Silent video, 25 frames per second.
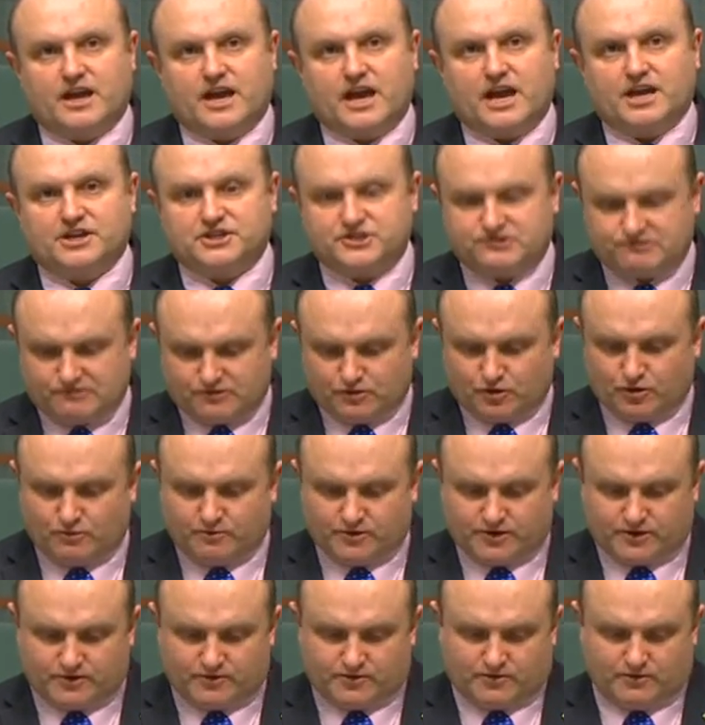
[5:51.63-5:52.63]

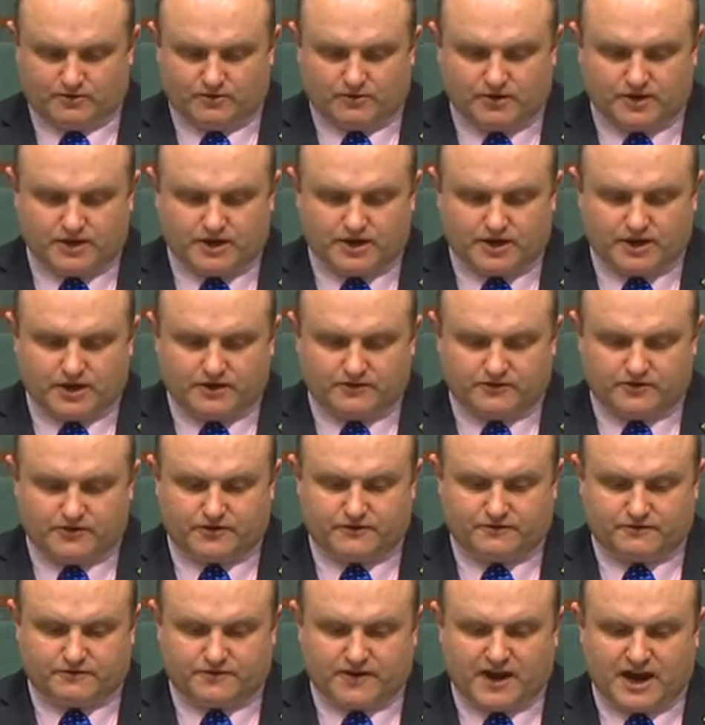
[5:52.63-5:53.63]
astronomical to
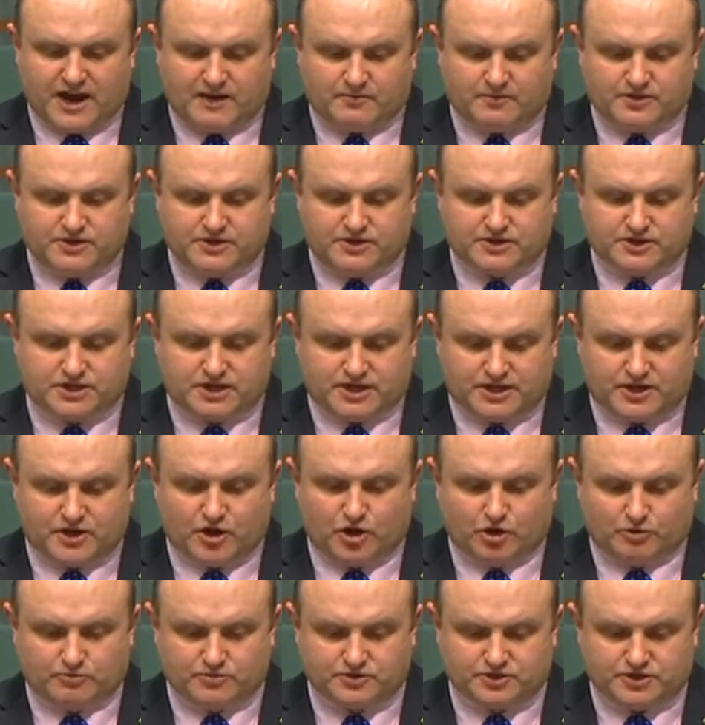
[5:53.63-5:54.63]
the families it
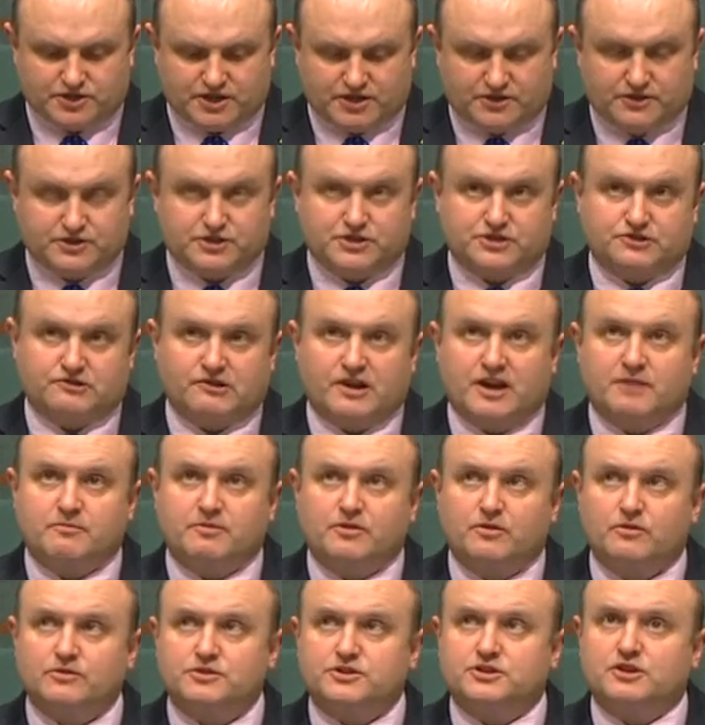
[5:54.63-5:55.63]
helps in Australia,
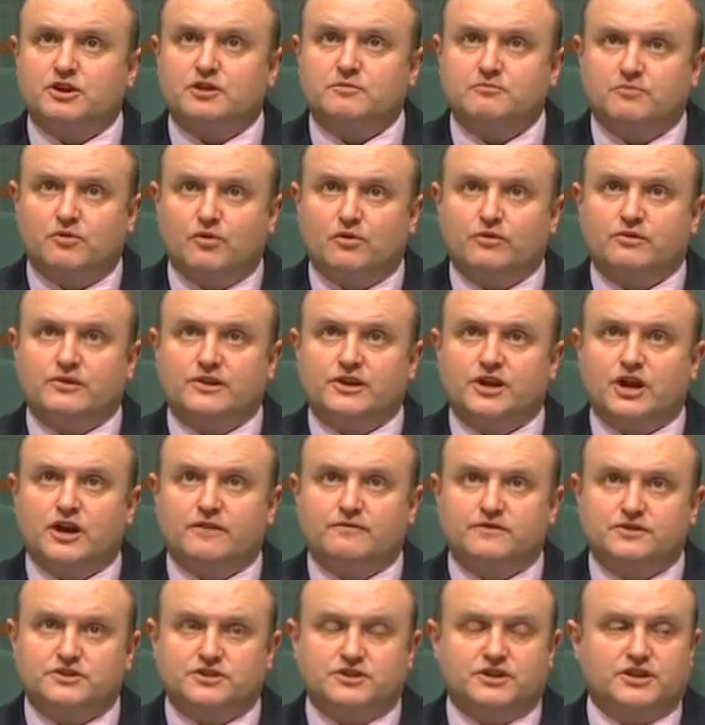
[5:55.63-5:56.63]
but also importantly
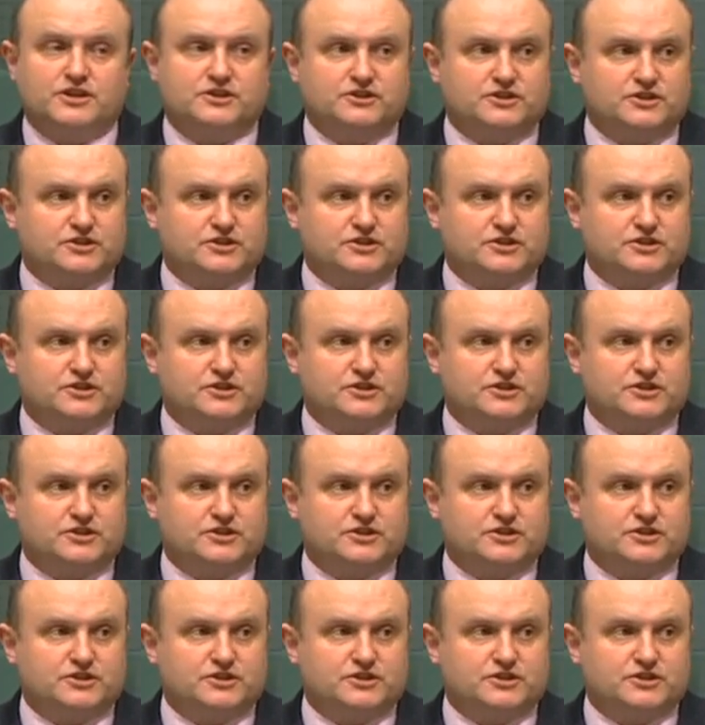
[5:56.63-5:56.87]
overseas.